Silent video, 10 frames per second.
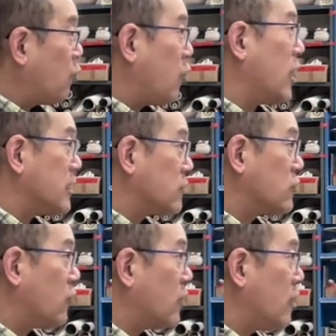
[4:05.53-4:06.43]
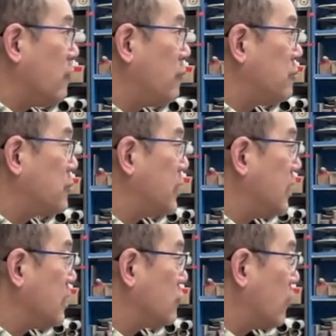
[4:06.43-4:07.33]
what sort of
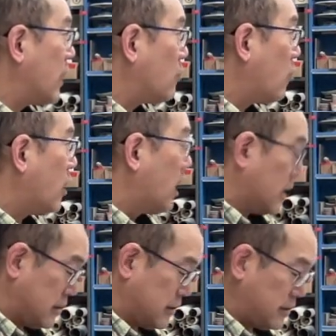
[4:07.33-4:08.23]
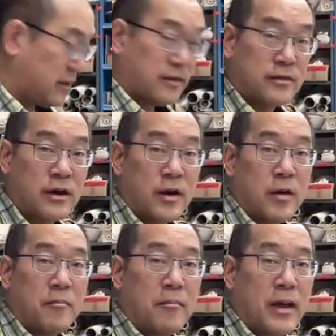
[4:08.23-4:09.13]
thing do I want? This
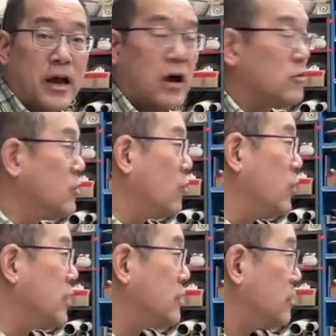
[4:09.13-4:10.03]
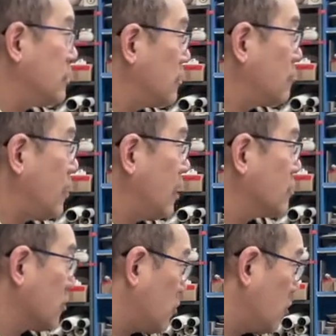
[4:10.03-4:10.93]
mound, the width of this
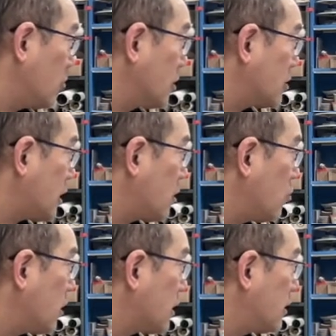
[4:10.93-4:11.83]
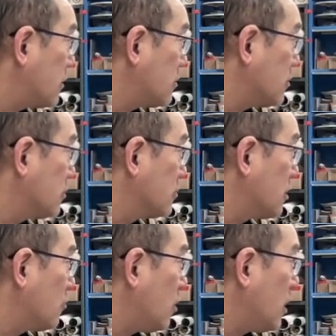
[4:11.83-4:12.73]
mound determines kind of what kind of cylinder
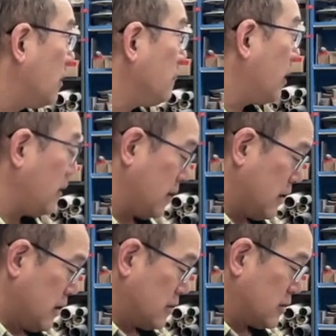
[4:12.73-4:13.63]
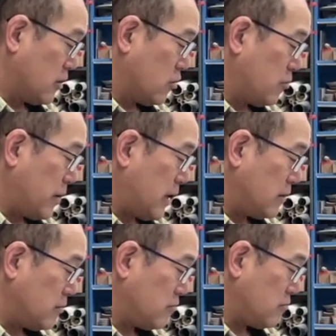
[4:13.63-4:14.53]
I want, right? So,
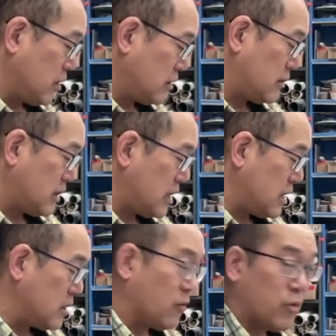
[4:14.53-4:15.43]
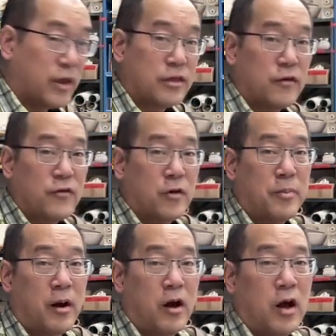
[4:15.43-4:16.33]
but let's say the width of your
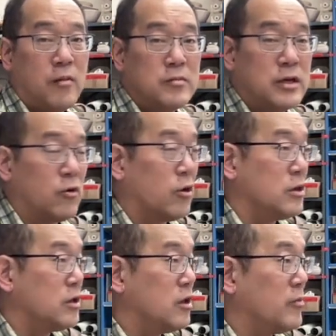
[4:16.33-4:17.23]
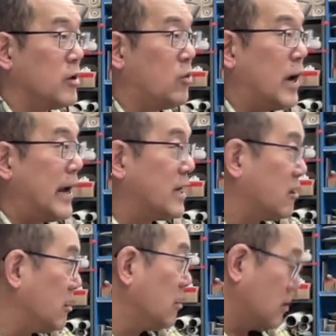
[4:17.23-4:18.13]
palm eh, or a little bit
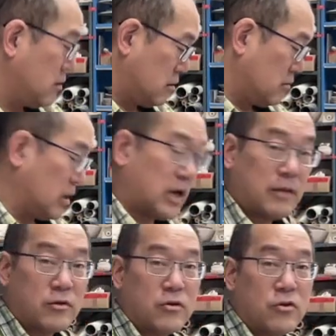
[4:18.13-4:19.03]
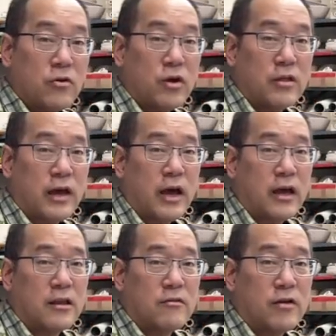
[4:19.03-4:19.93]
wider, right? And just doing
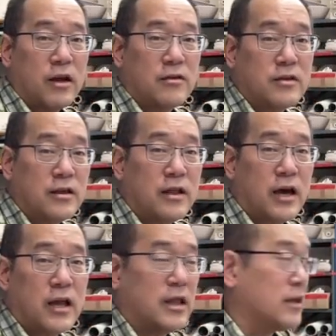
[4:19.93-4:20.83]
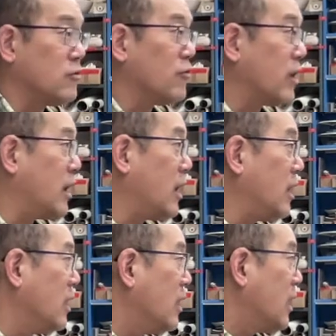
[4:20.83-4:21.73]
that, right? You see that? That's
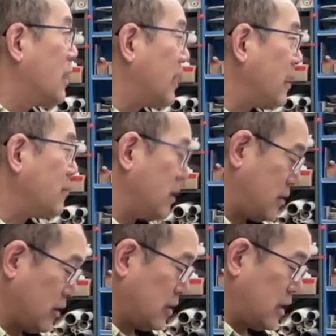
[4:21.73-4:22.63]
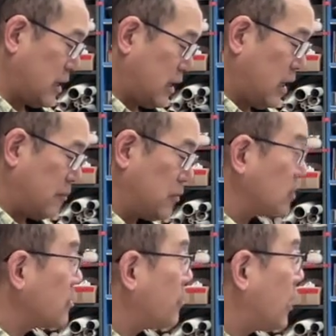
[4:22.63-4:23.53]
okay. And that means I'll get a cup
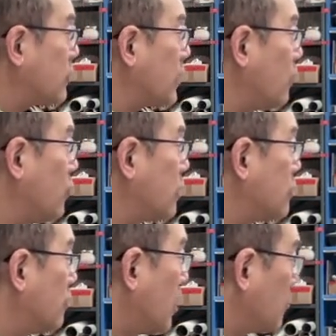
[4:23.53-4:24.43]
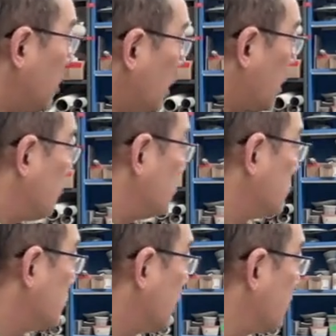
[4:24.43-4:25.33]
that's about that width of my palm.
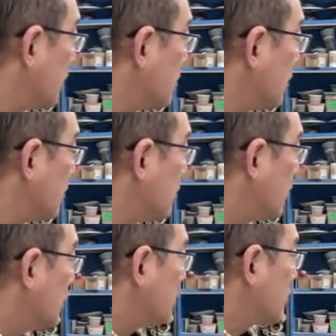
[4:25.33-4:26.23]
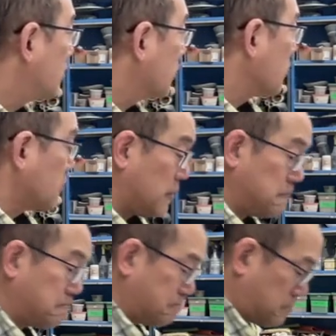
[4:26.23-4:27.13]
That makes sense? The cylinder.
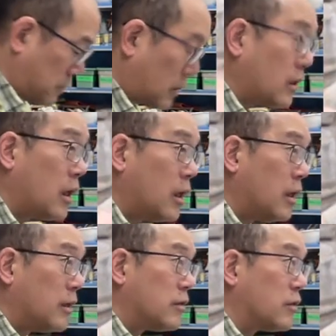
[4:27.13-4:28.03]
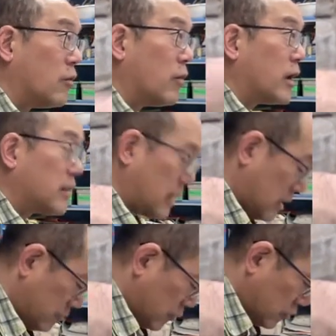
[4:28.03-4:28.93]
So wet it
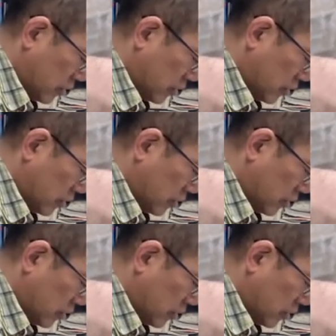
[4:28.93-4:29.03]
down, push